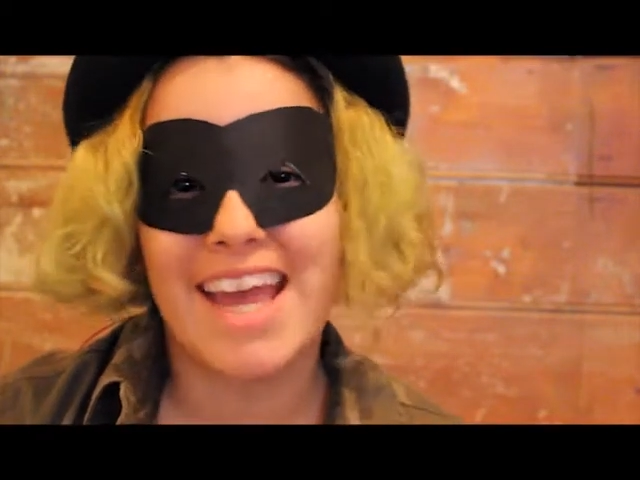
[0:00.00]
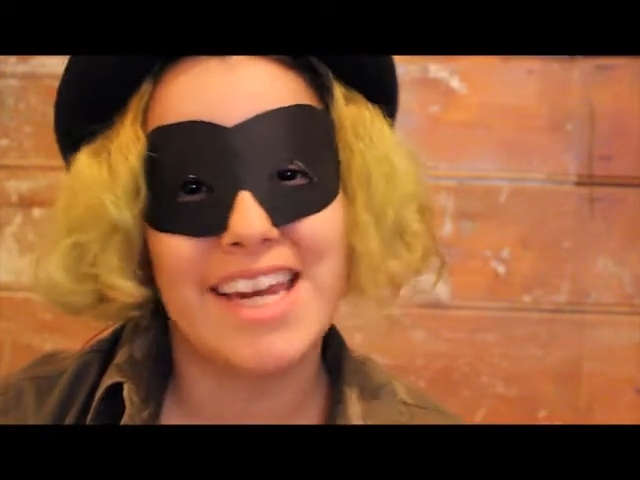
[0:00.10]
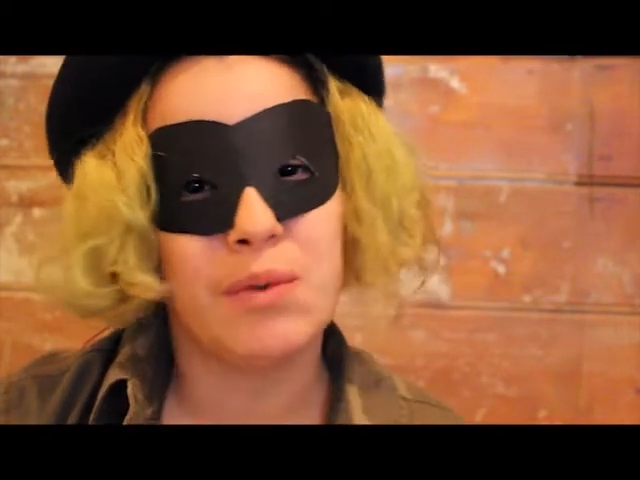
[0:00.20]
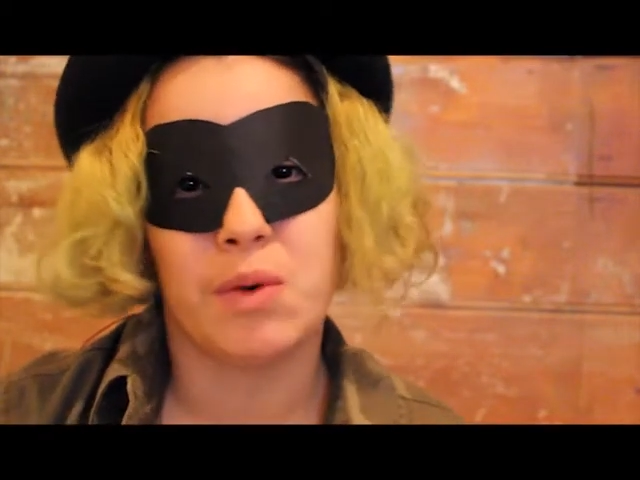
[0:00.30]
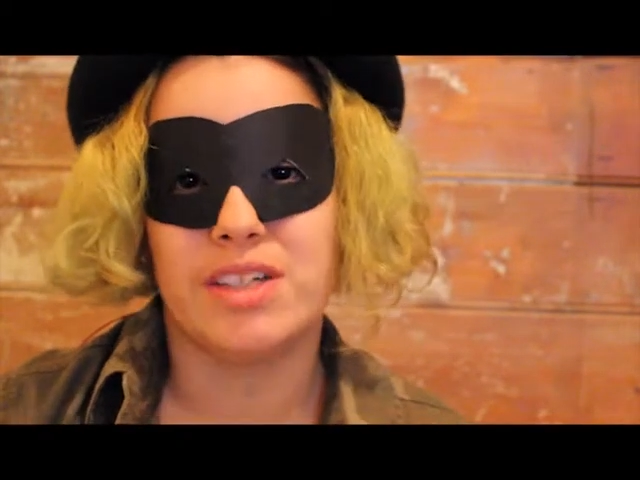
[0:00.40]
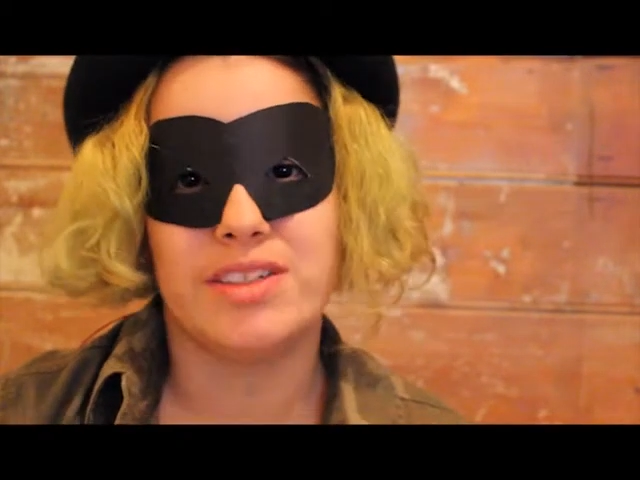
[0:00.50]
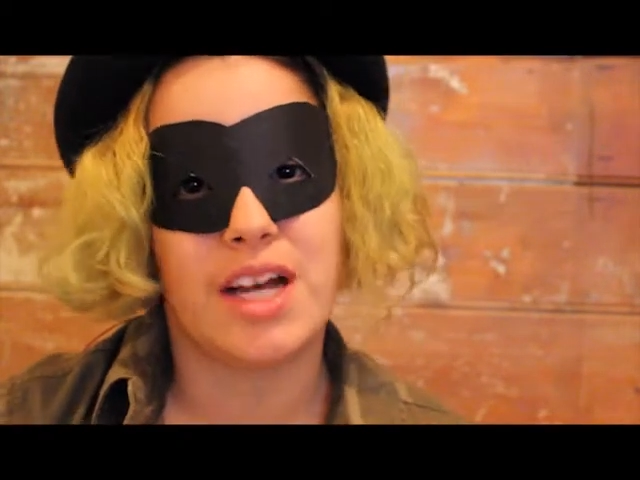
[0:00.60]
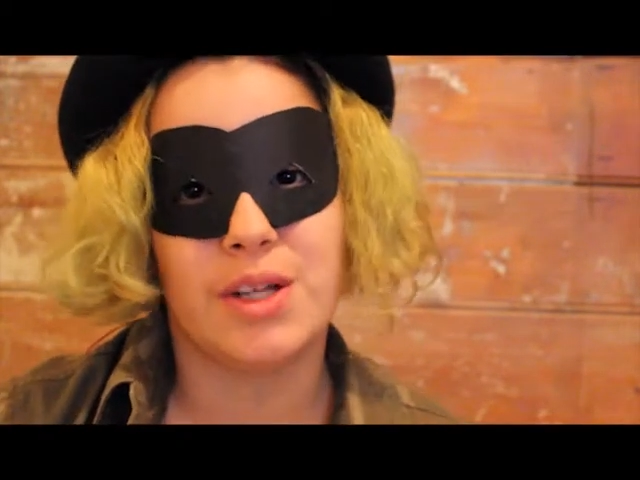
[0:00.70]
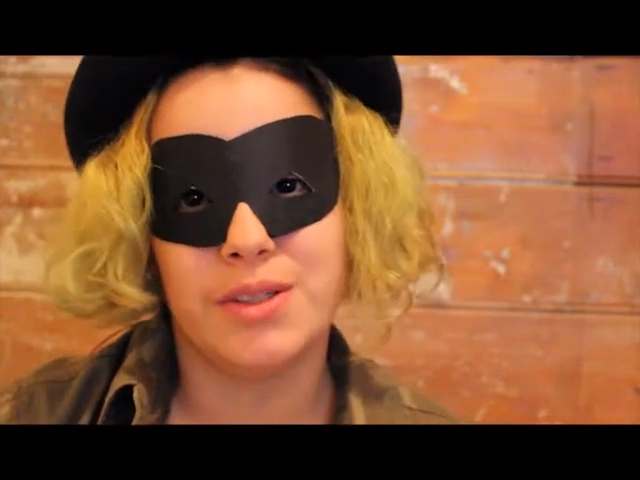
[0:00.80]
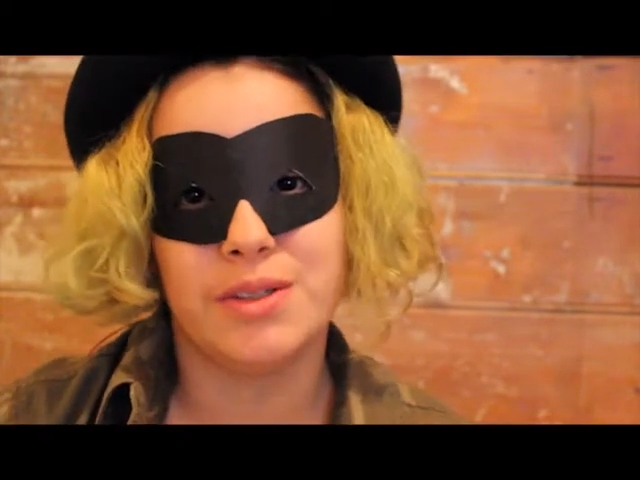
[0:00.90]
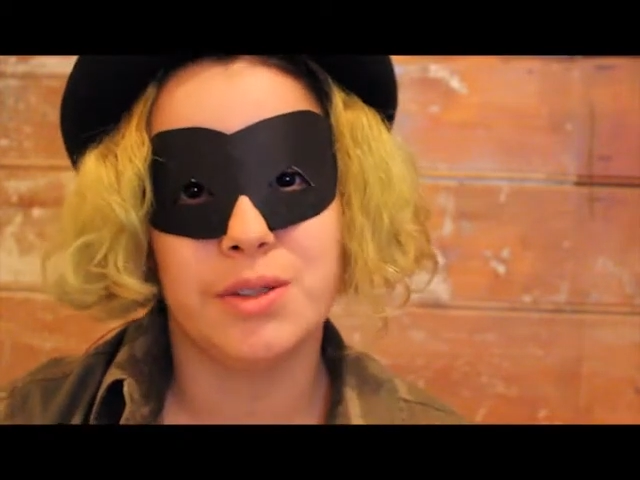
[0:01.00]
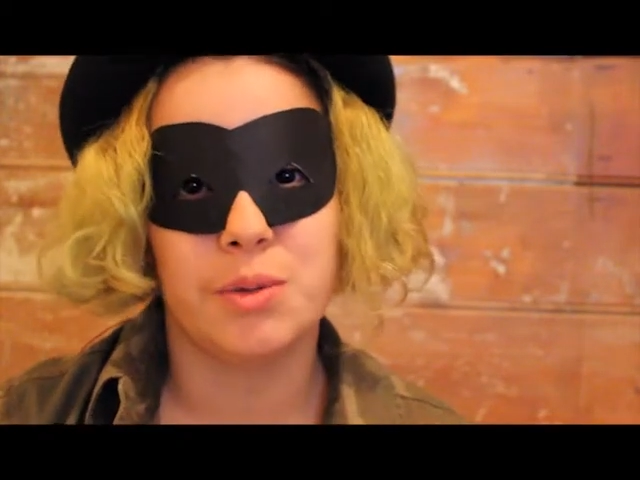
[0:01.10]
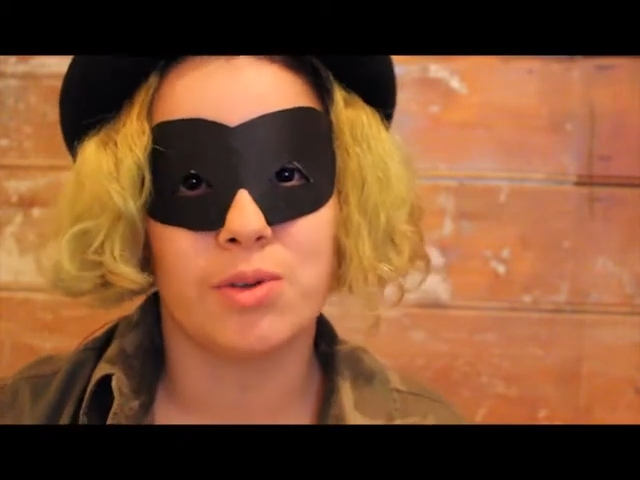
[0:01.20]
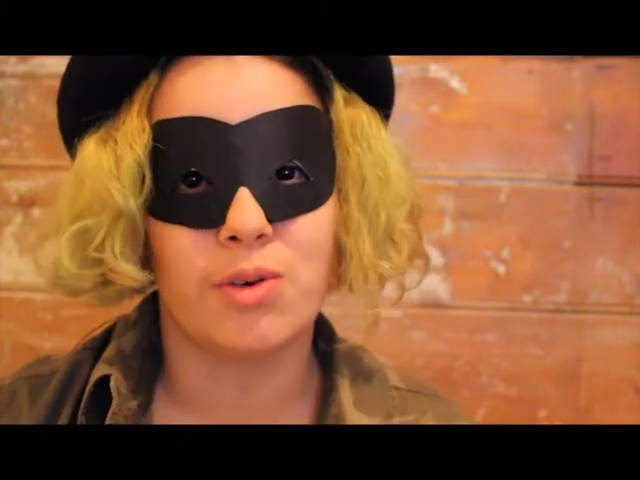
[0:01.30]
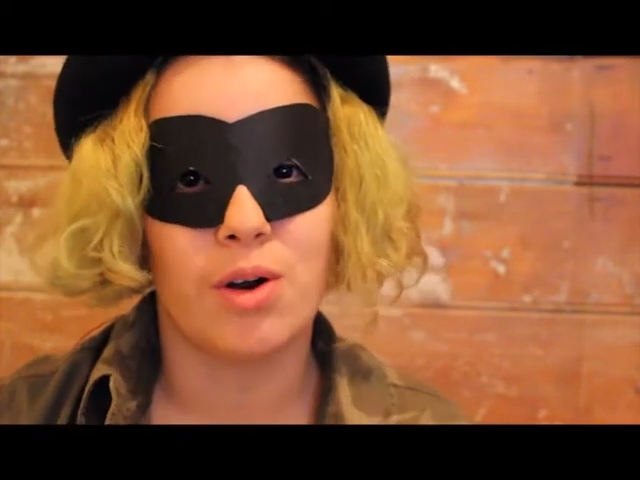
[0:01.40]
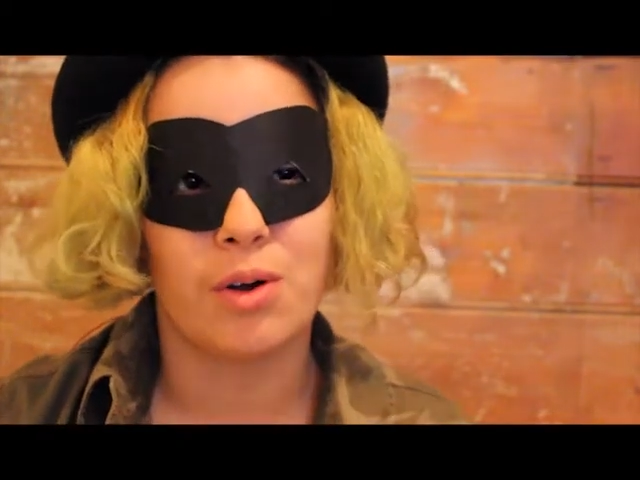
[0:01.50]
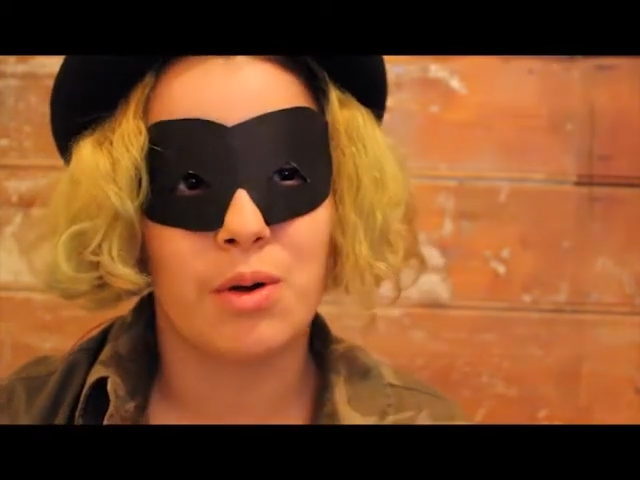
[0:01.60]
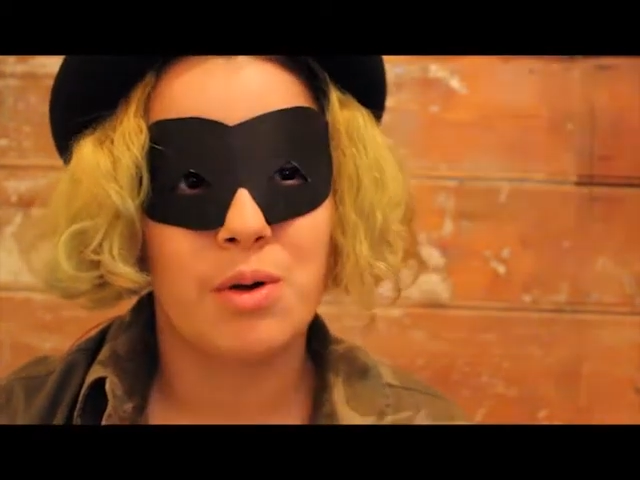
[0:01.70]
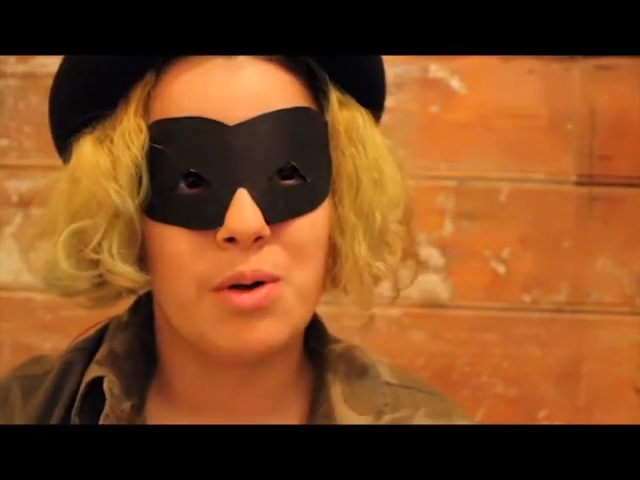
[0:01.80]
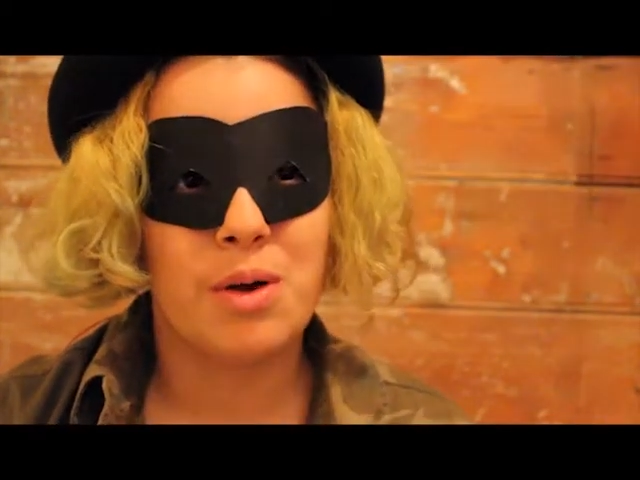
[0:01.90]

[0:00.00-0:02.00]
anyone tell you you are wrong.